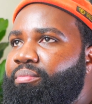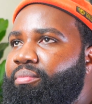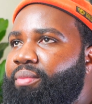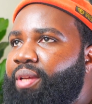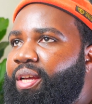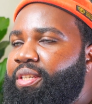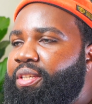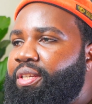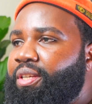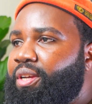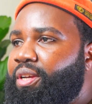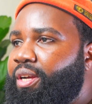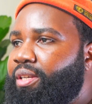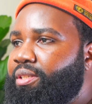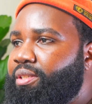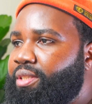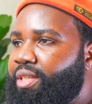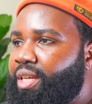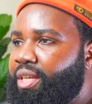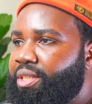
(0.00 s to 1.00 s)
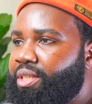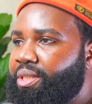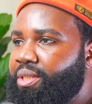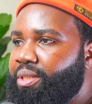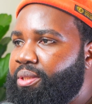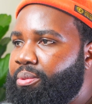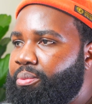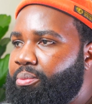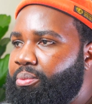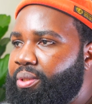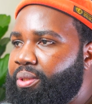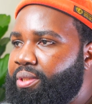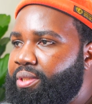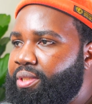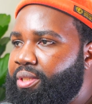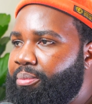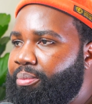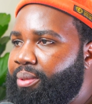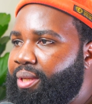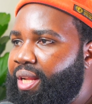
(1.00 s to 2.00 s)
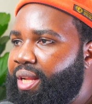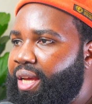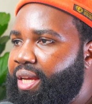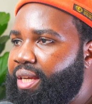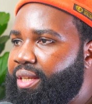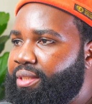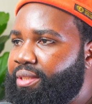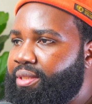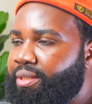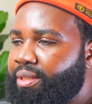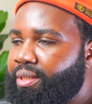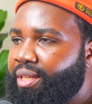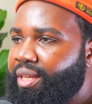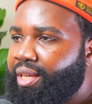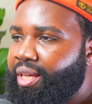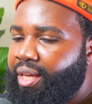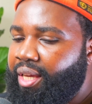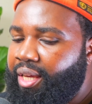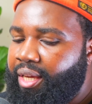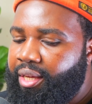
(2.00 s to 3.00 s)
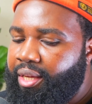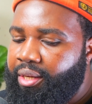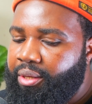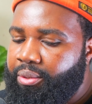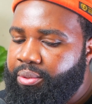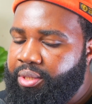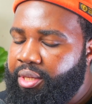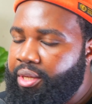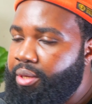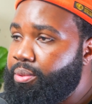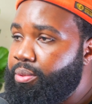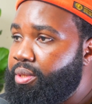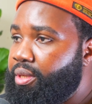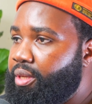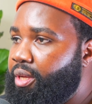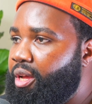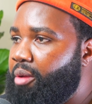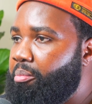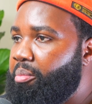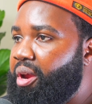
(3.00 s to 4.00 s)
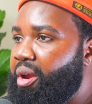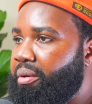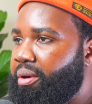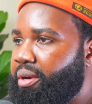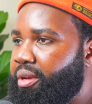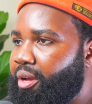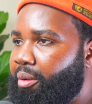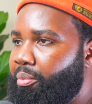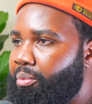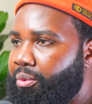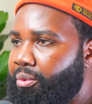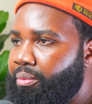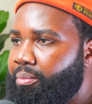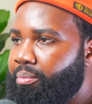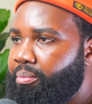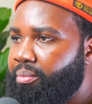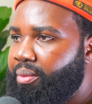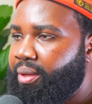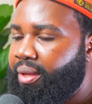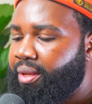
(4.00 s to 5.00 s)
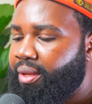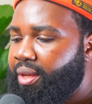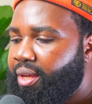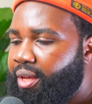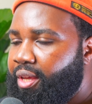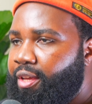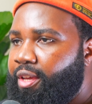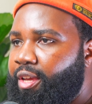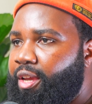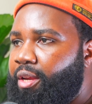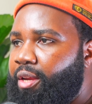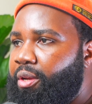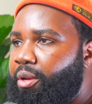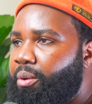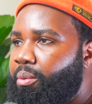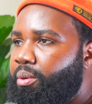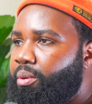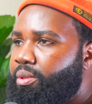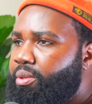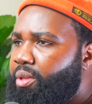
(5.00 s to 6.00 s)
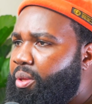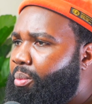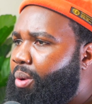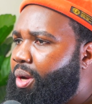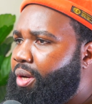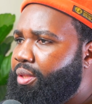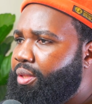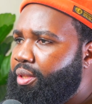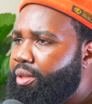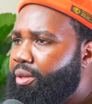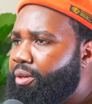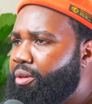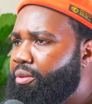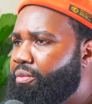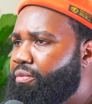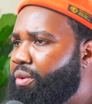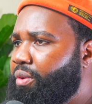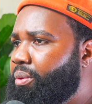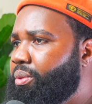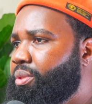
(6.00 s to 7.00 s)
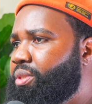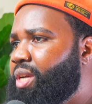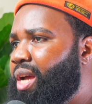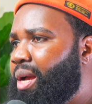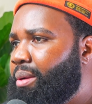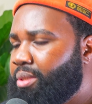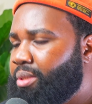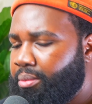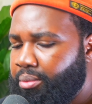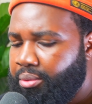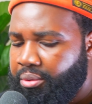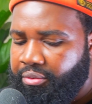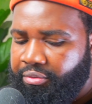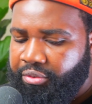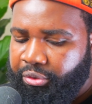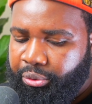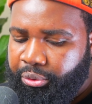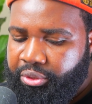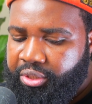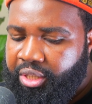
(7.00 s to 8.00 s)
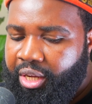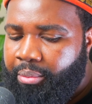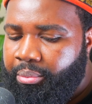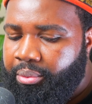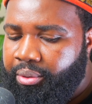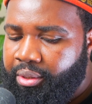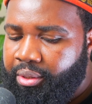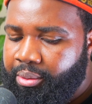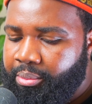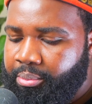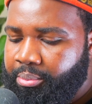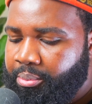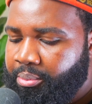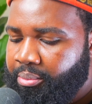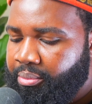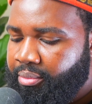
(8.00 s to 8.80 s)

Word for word: I did a consultation with some clients and it was, it was a, a married couple and they were, they wanted to learn Photoshop. So I'm doing Photoshop with them.